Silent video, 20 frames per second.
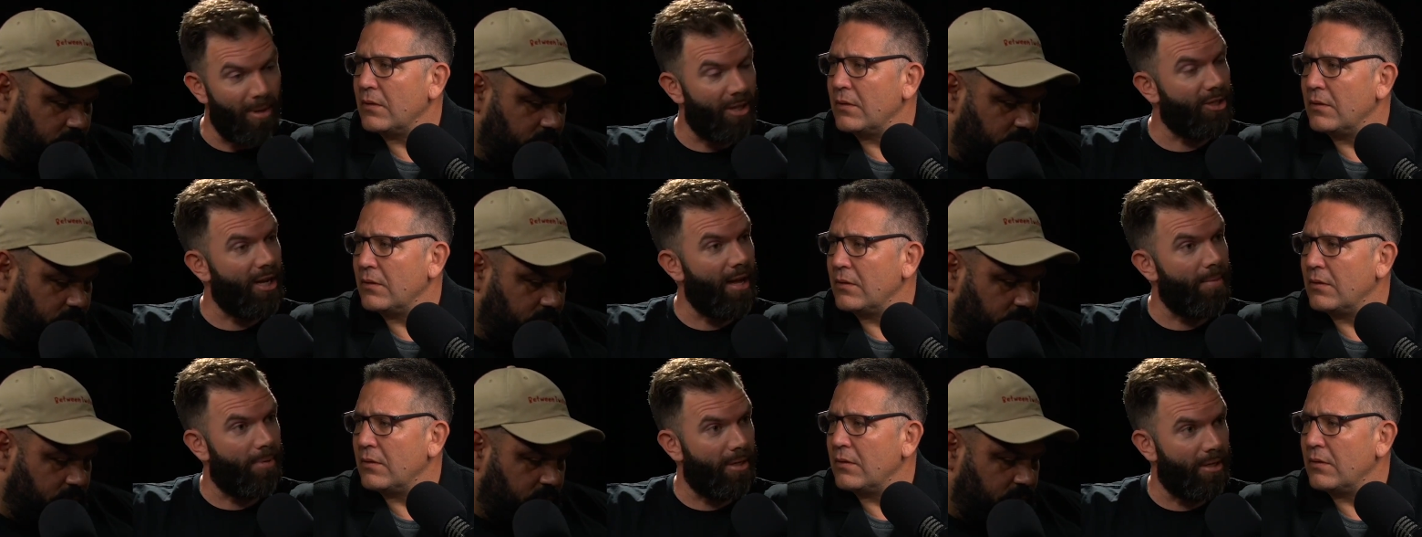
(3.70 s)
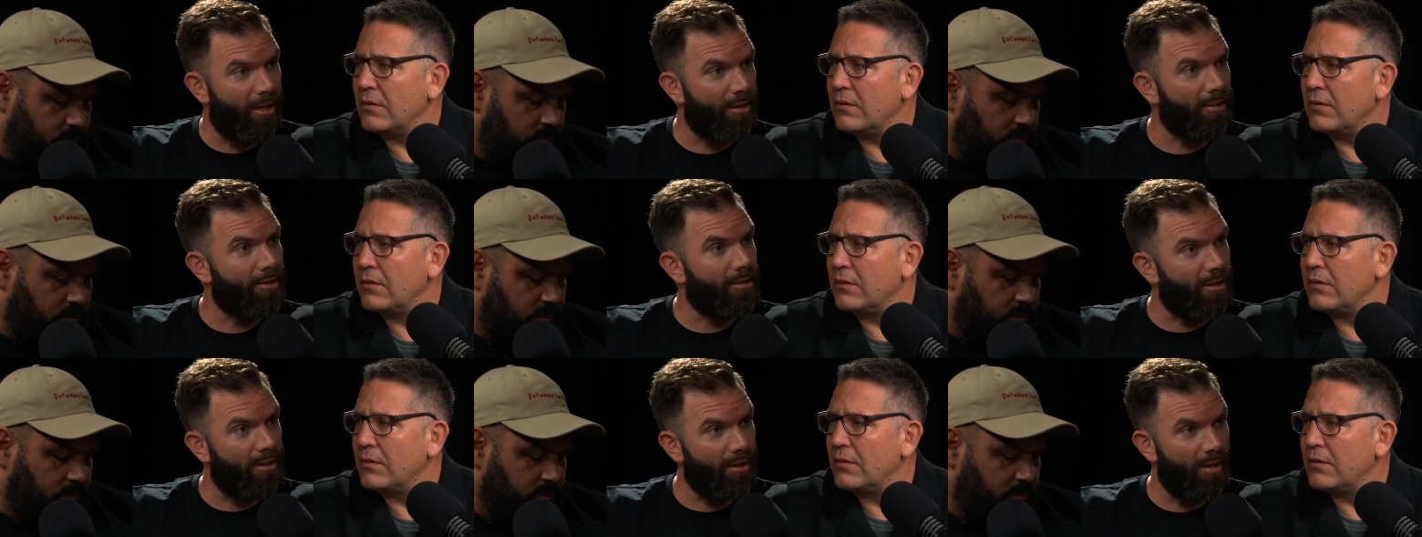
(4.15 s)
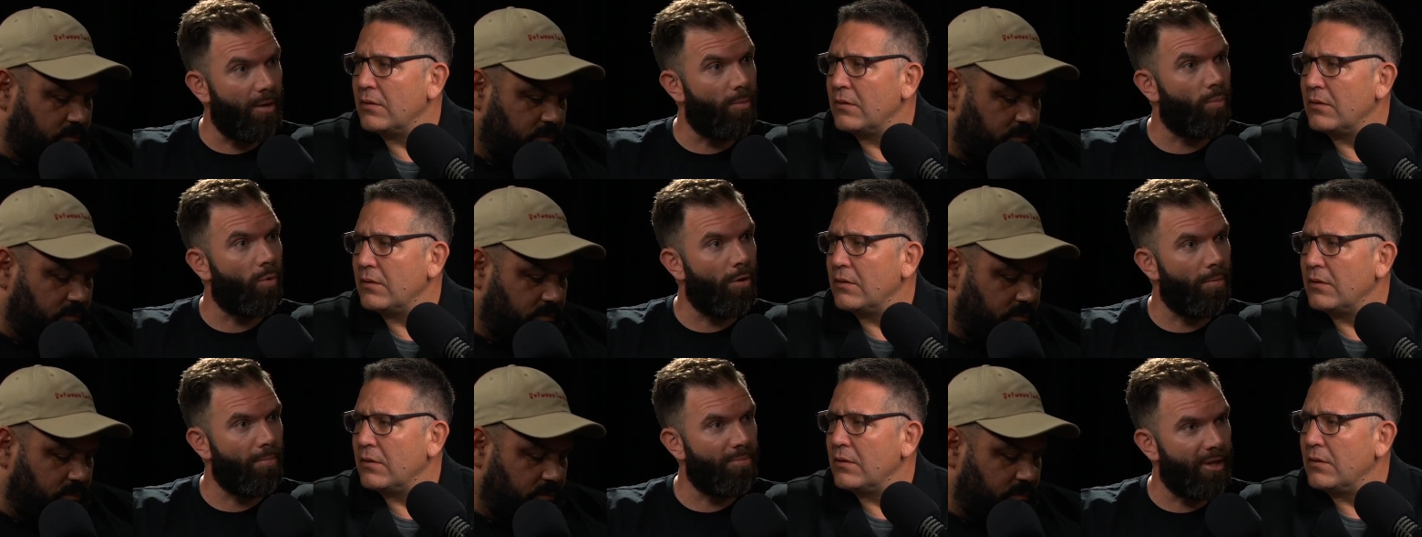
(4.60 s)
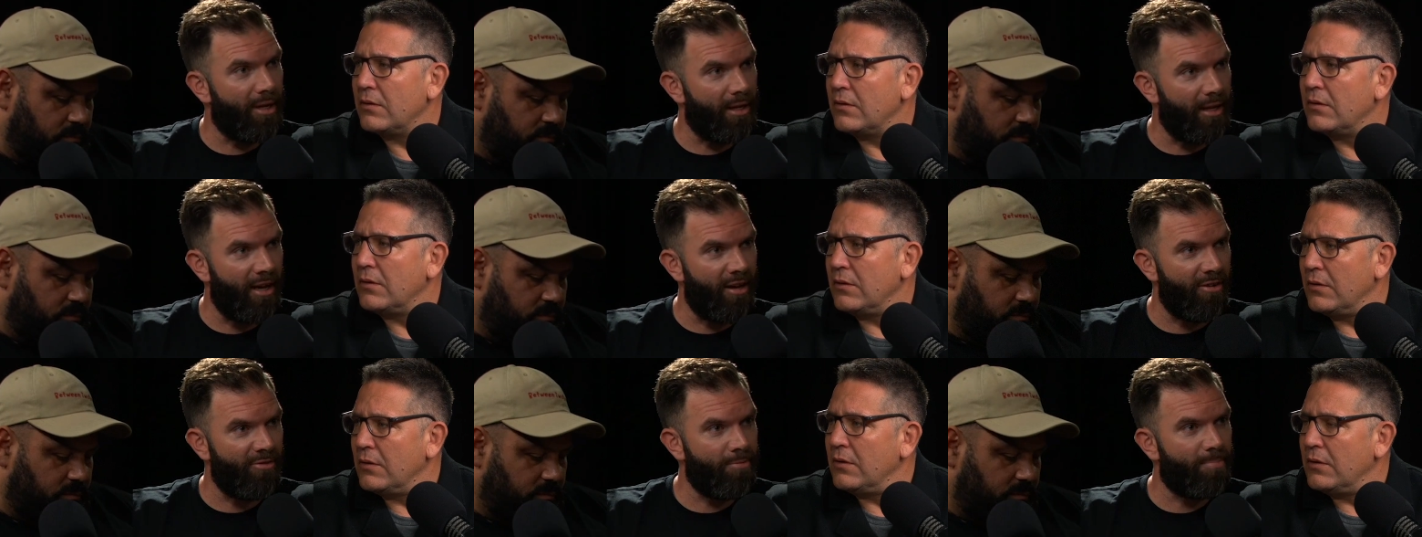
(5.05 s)
Speaker 1: so much happiness and, and
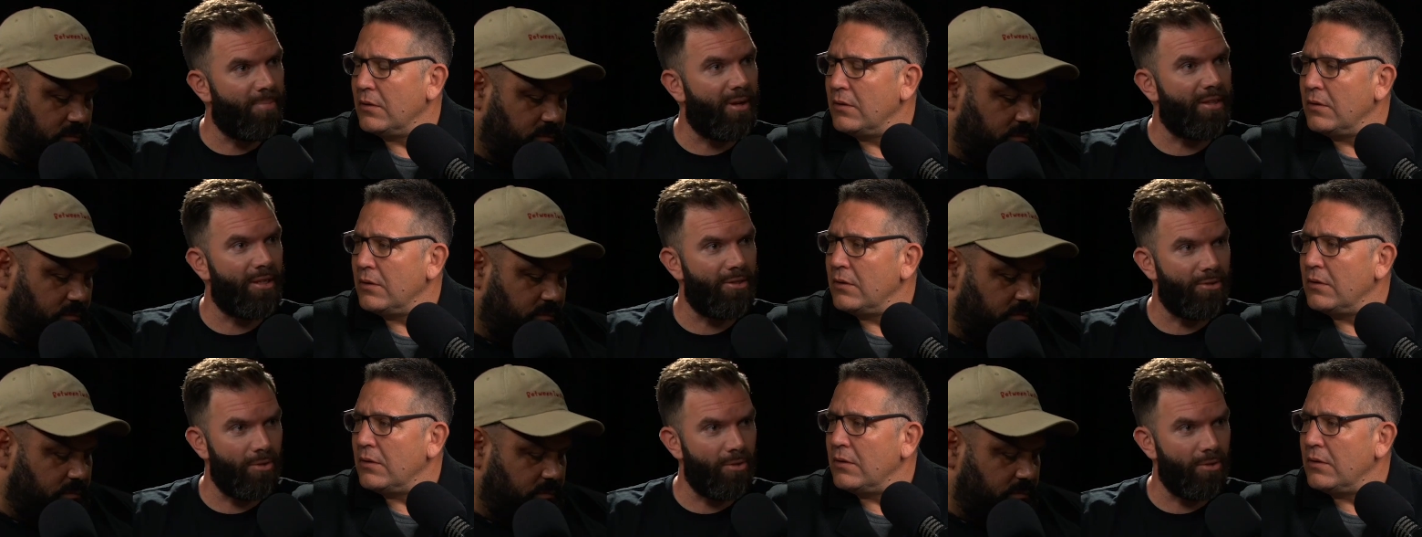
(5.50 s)
warmth and love.